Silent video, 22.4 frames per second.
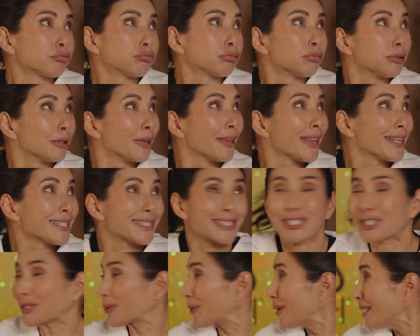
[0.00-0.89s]
Ooh, that's
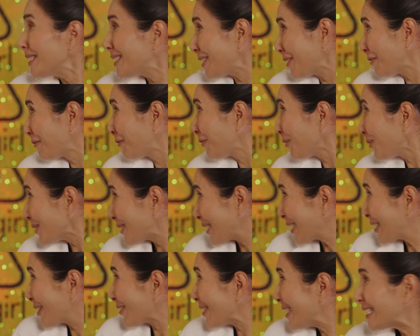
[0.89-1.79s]
a 24
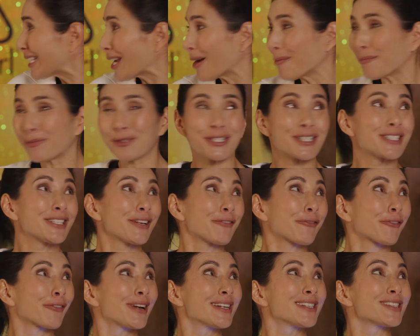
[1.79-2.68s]
degree temperature
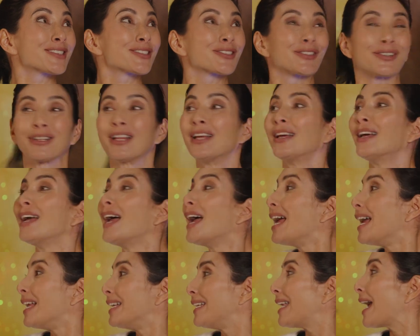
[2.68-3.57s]
differential.
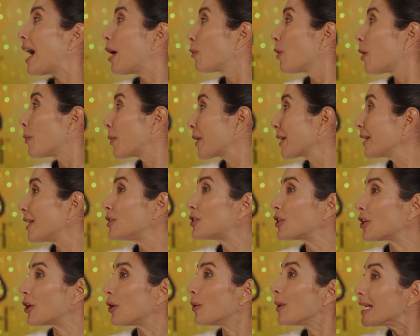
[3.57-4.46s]
Now what we're
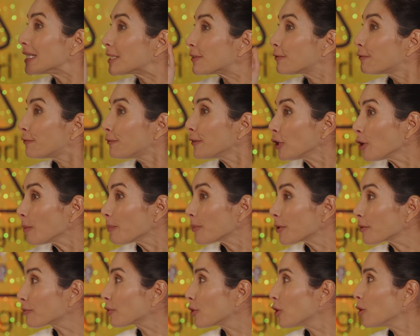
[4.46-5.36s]
gonna do is fill
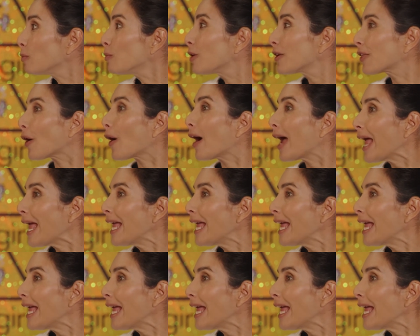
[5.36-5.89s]
up the room with our